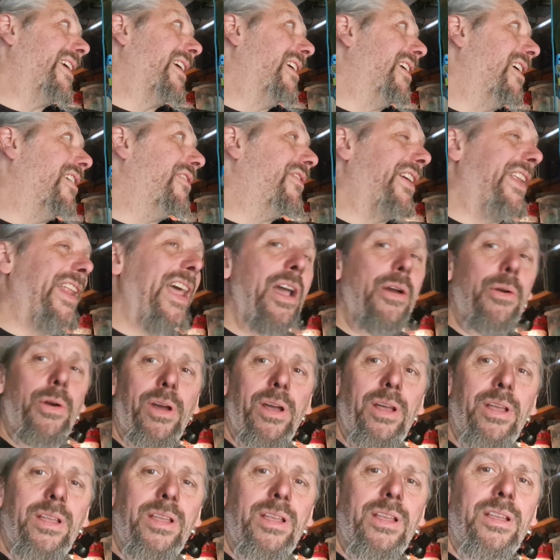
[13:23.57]
half an
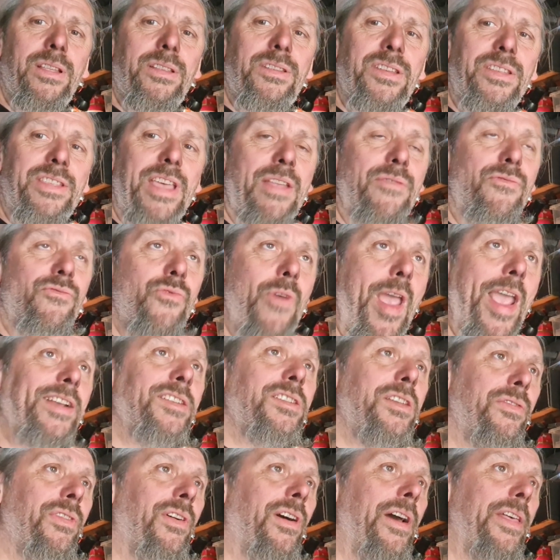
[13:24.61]
hour to then
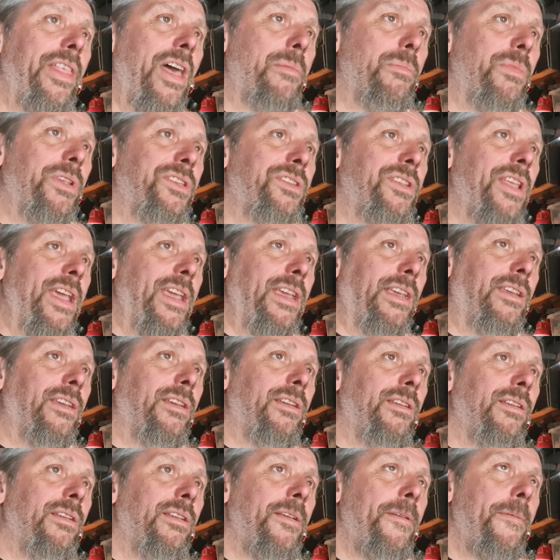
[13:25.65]
rectify that mistake,
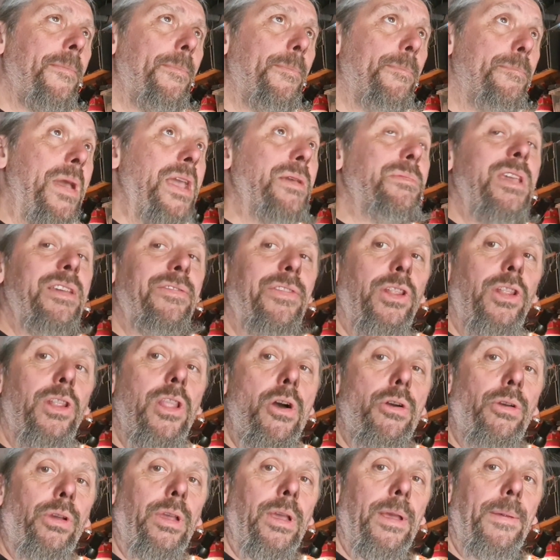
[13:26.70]
maybe even
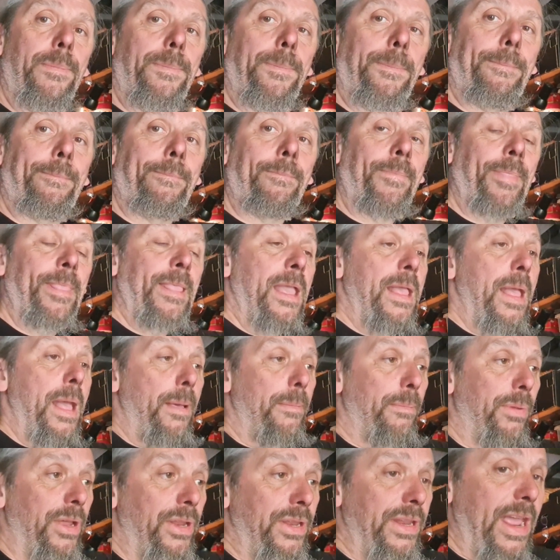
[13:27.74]
longer.
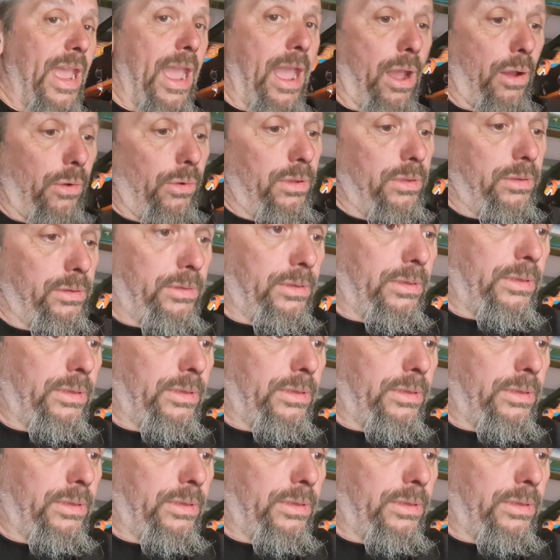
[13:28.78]
But now,